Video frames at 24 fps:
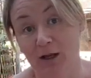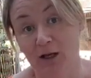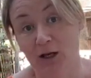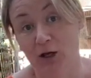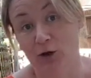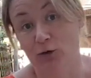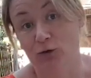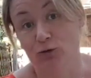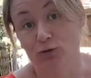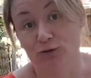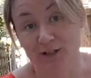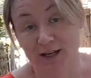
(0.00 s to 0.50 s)
a
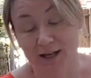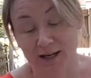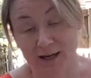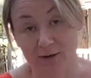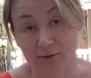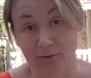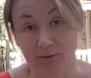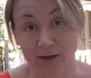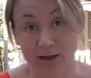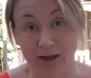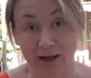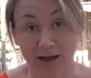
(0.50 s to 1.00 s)
local
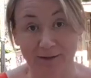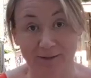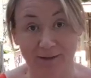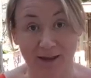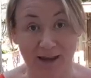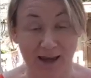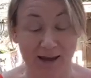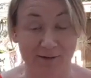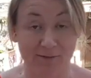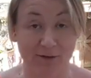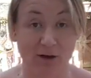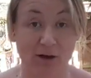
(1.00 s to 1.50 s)
town and
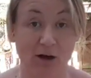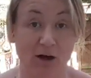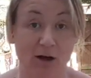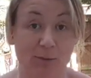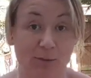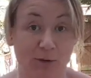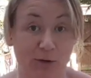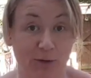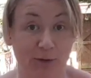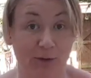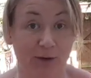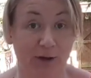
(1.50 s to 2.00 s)
they have a car
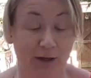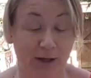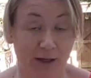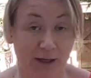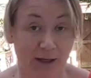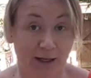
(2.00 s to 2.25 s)
boot